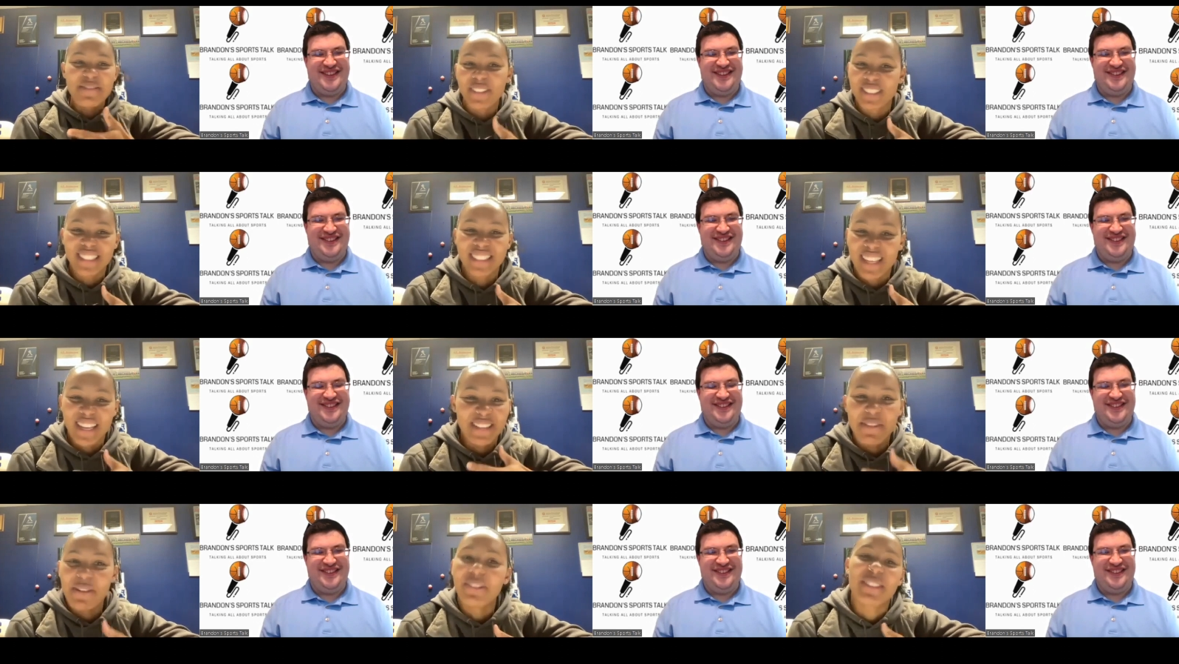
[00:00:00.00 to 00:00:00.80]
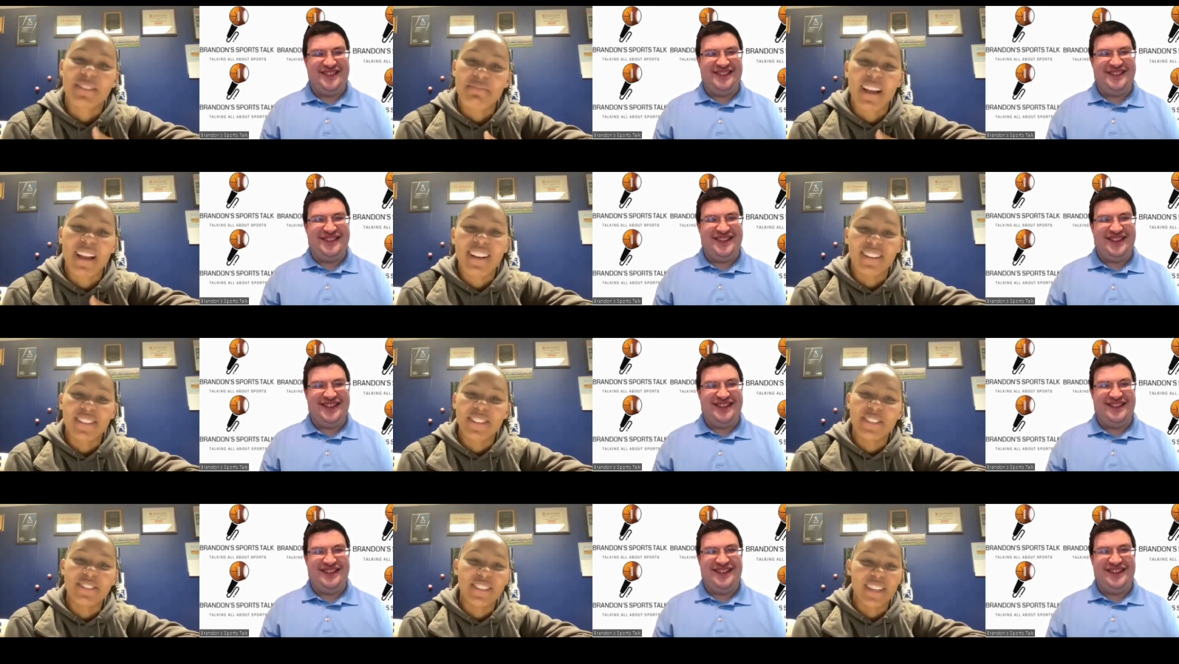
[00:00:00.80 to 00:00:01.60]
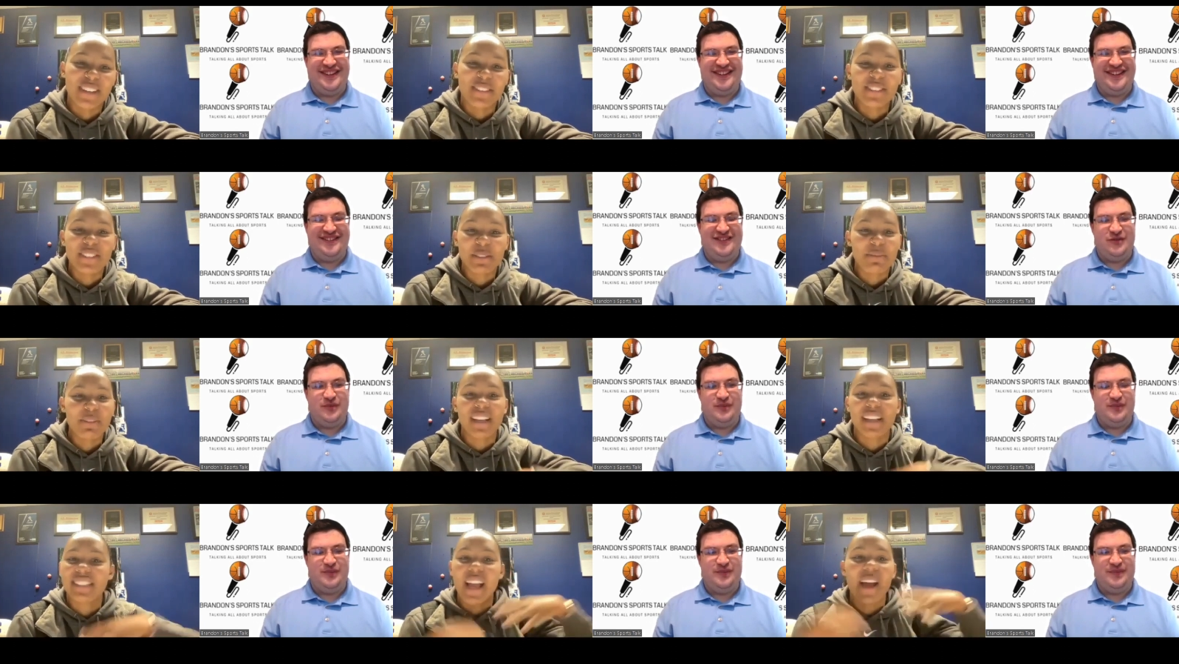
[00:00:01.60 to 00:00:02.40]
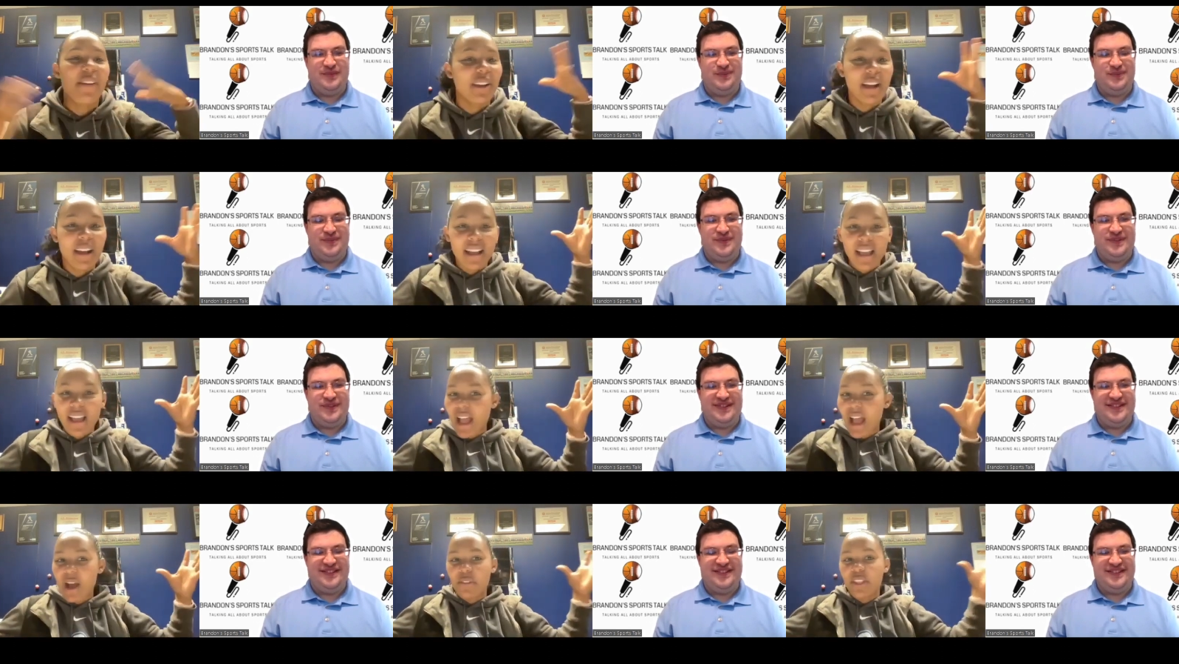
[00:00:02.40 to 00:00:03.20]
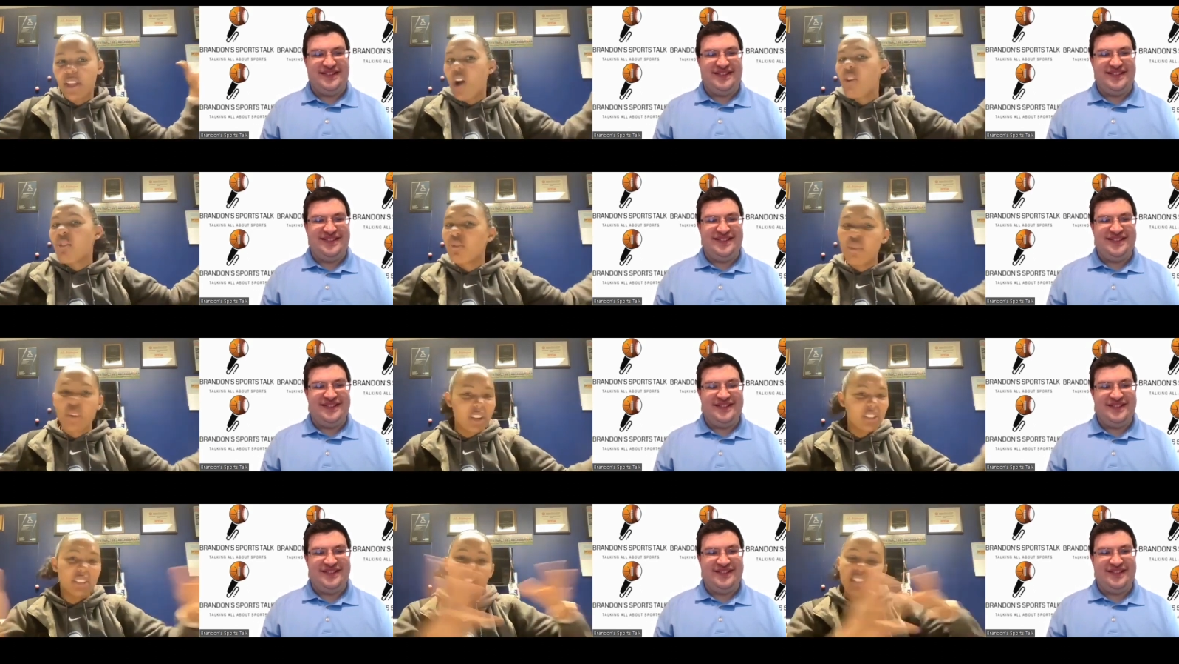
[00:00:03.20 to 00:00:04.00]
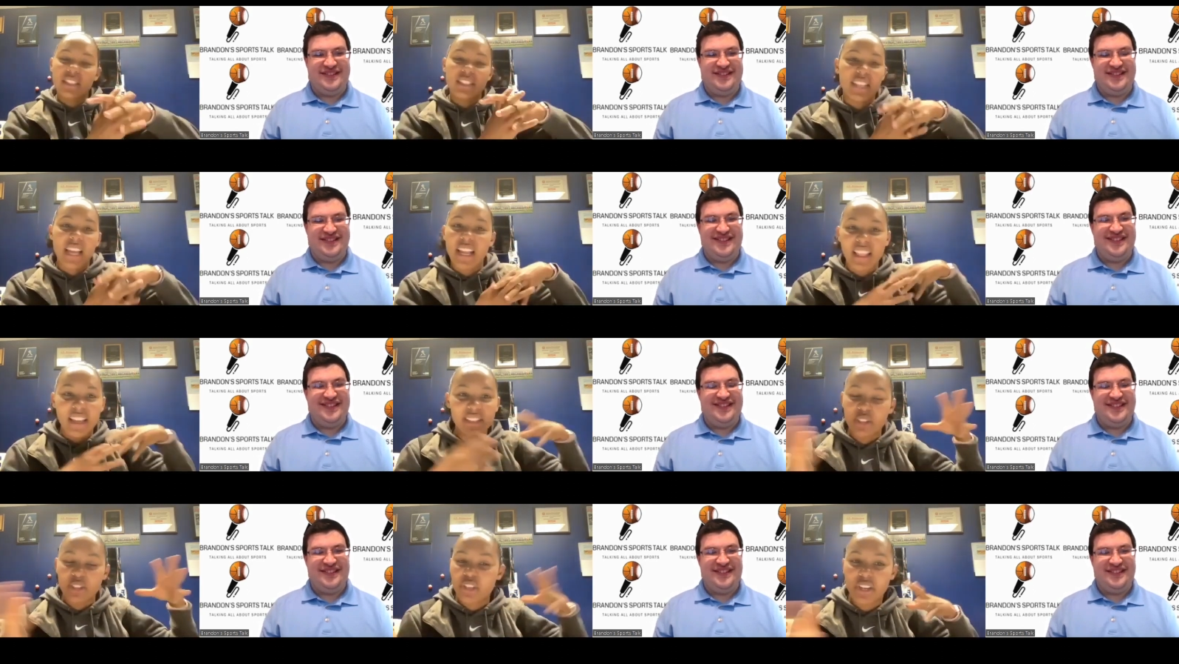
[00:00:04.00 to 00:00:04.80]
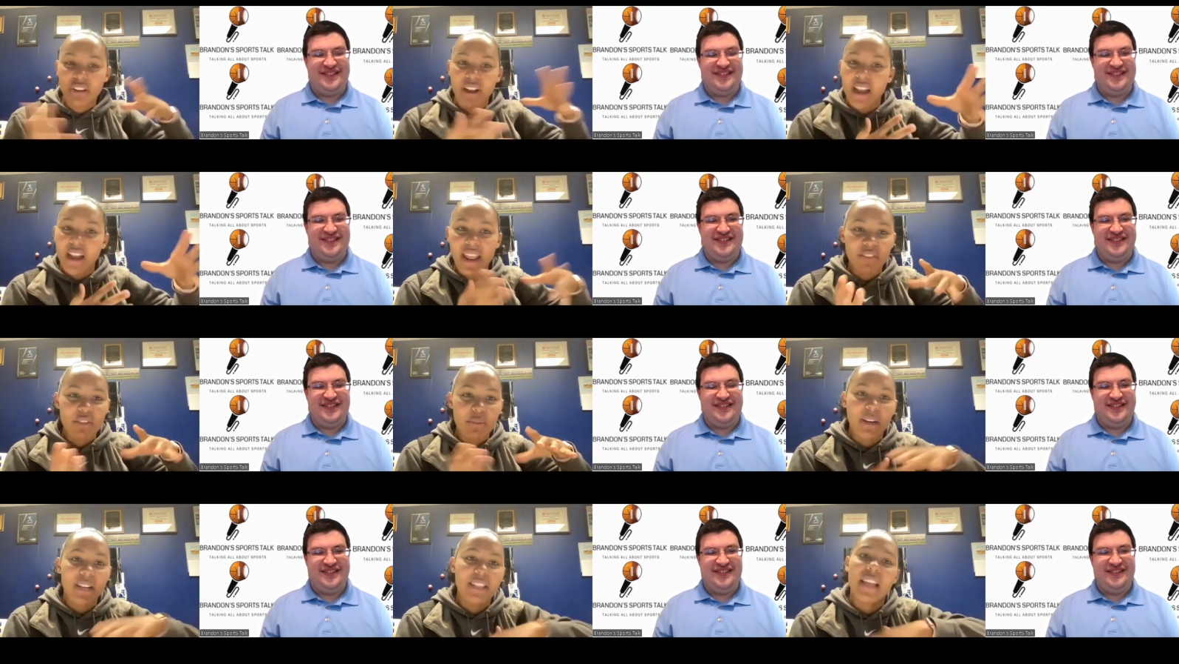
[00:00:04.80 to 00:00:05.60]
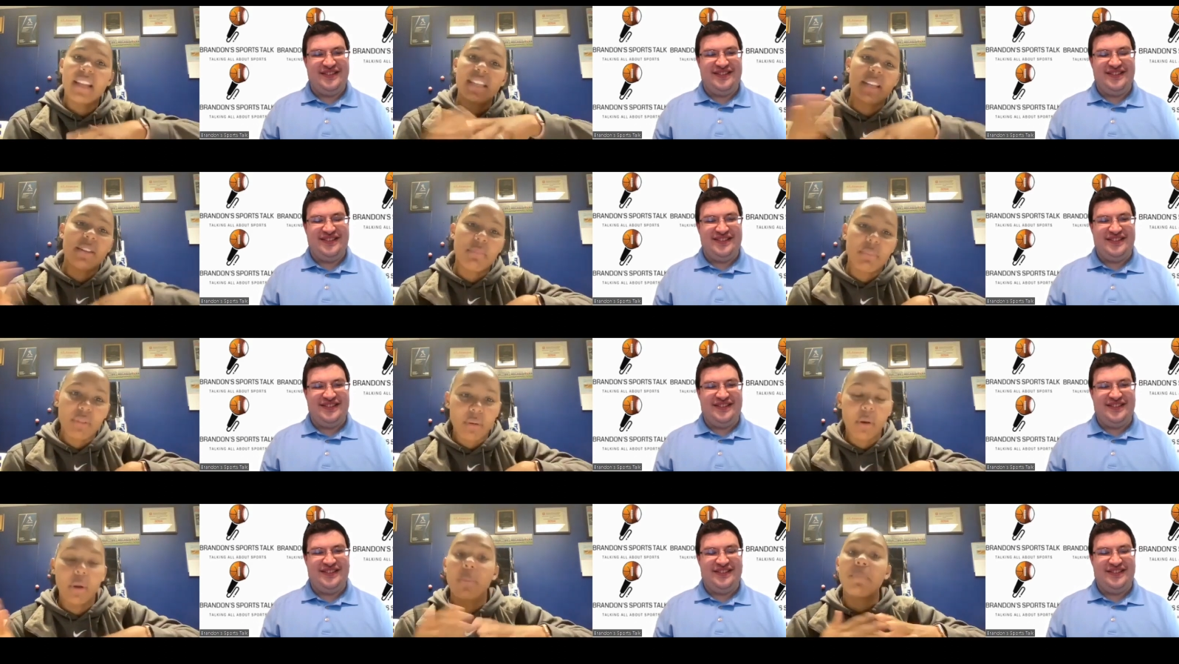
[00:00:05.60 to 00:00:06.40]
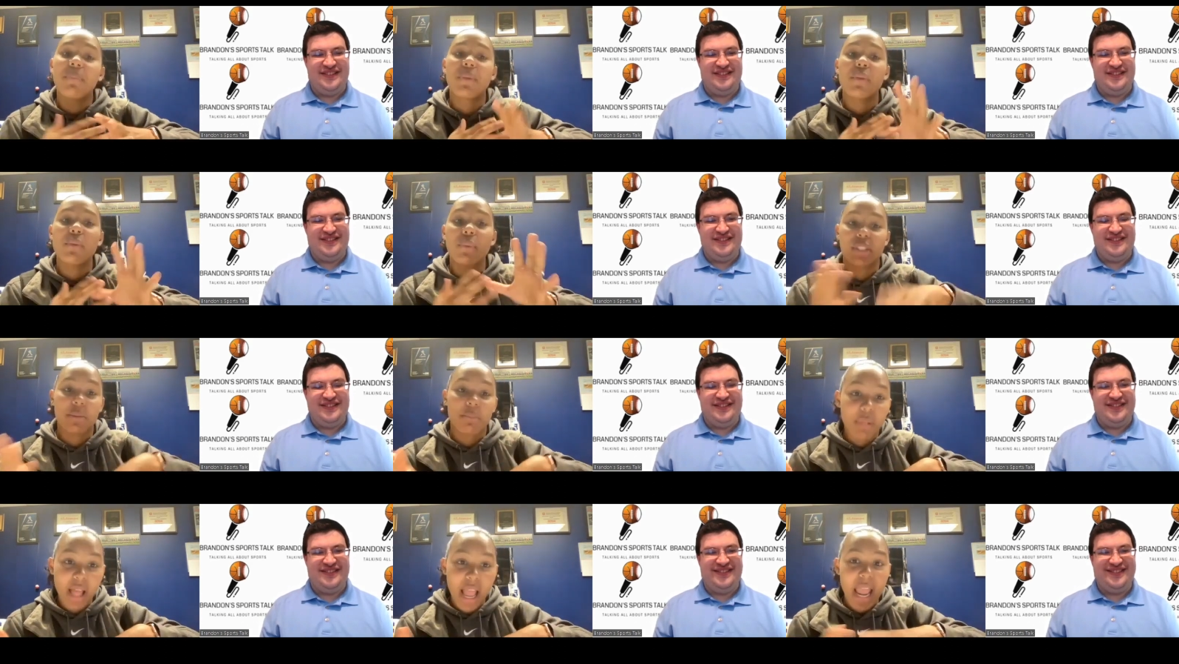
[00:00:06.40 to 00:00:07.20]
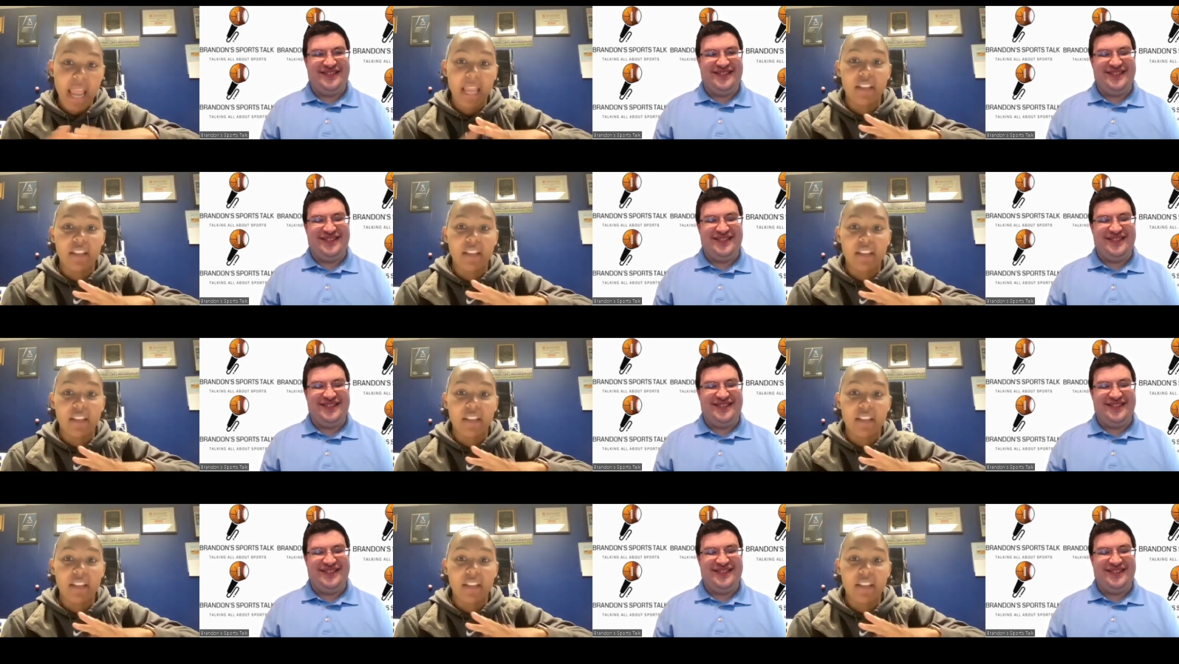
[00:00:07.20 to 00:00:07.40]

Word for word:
Speaker 1: most exciting moments of my college career, just because how they all rushed to the sideline to cheer on everybody that didn't or who wasn't playing.